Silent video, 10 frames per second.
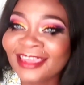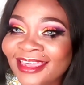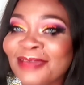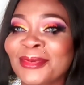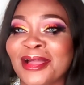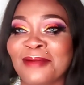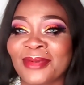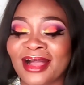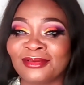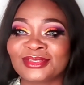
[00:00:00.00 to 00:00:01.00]
came
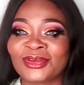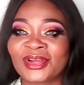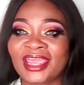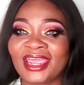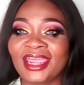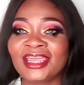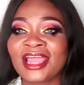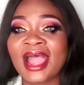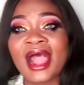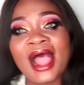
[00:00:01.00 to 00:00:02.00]
about, okay?
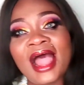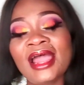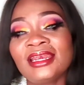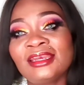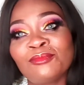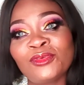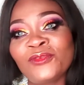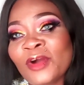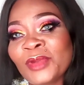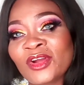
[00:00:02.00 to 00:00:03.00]
And
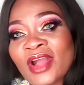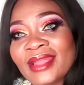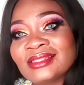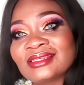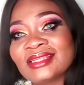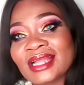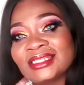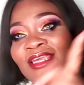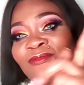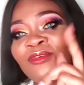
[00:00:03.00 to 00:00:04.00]
before we go into that,
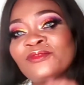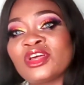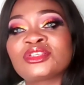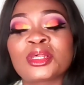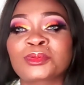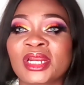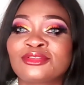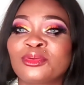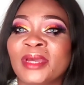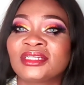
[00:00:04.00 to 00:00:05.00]
if you've not subscribed
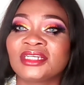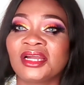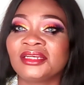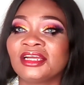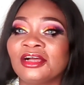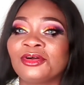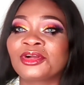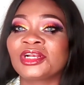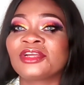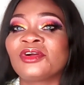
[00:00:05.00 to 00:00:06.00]
to my channel,
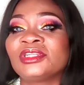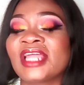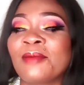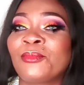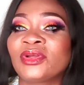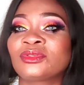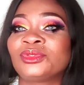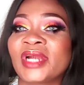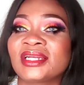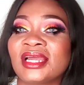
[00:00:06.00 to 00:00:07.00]
click on that button
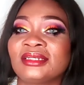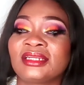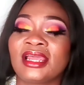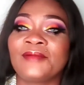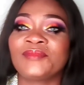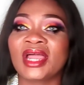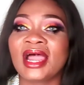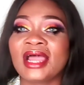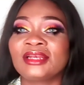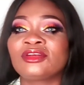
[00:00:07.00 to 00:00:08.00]
right down there,
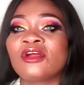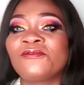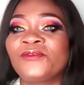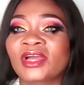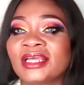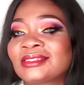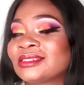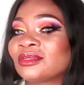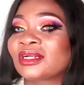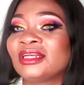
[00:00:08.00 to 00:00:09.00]
and don't forget
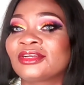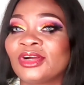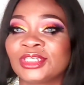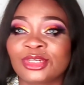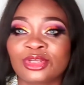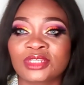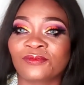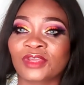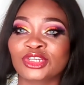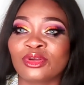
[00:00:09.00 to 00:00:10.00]
to click on the
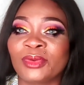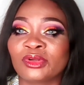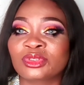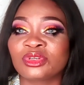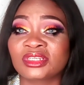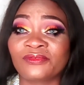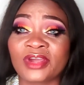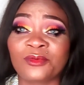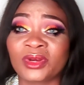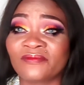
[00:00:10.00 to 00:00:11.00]
notification bell to
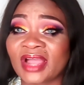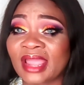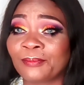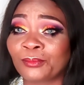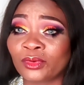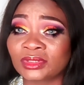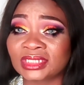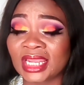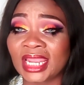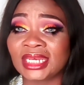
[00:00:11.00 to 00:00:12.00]
notify you whenever I post
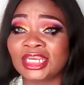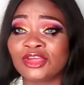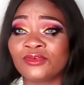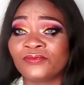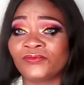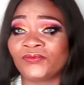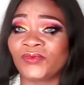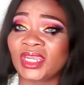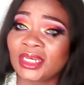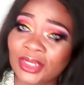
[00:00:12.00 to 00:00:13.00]
a new
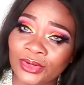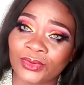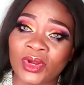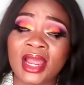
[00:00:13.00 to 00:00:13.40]
video.